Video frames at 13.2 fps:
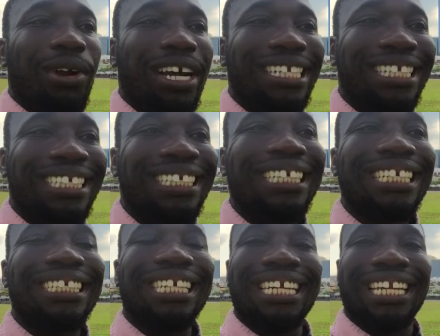we're
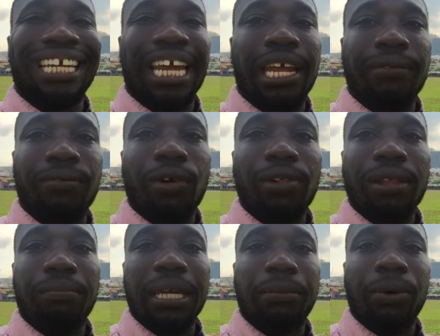consistently
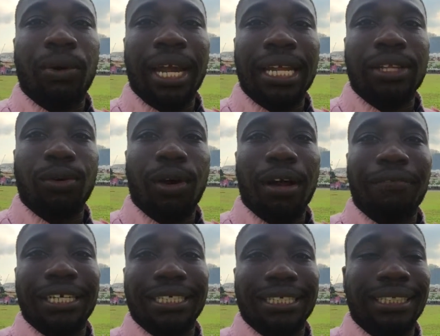enrolling people into
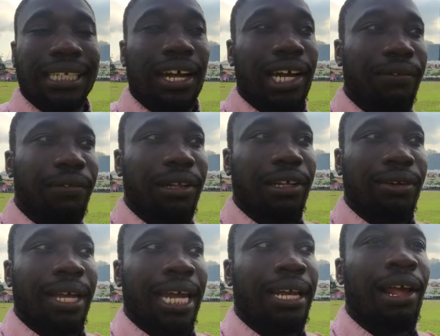our visions. And I'll give you a
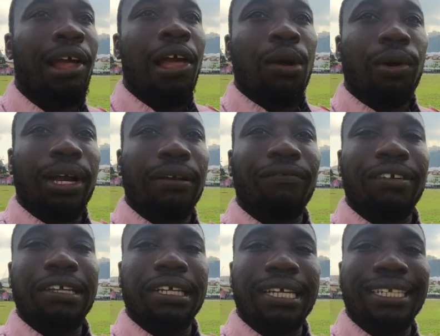little hint. We're
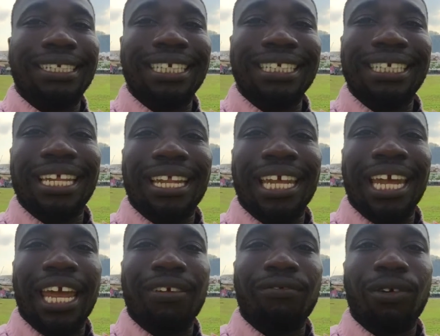
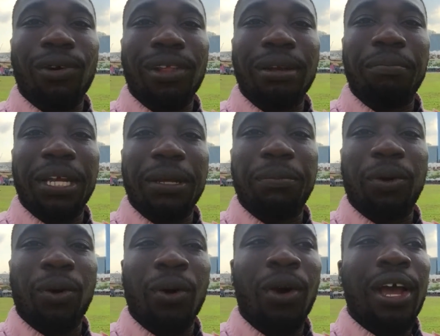consistently enrolling
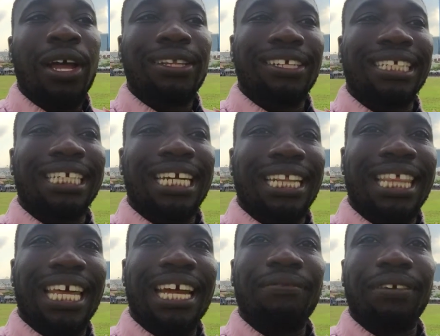people to see
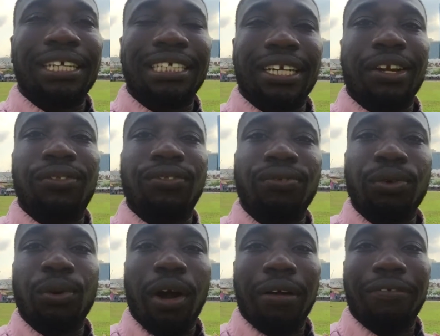their vision
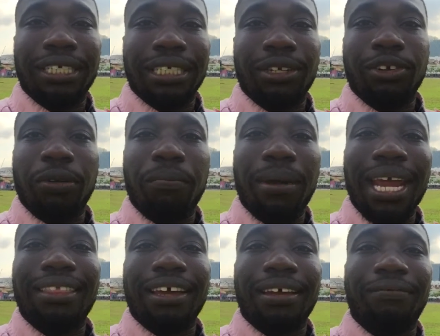through our vision, or to
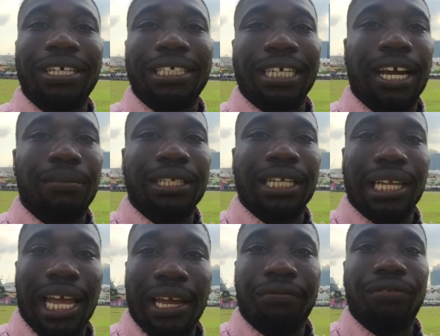make their vision come to
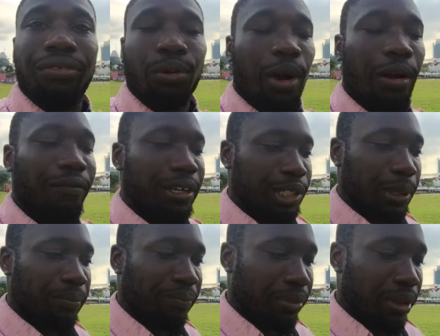life through our vision.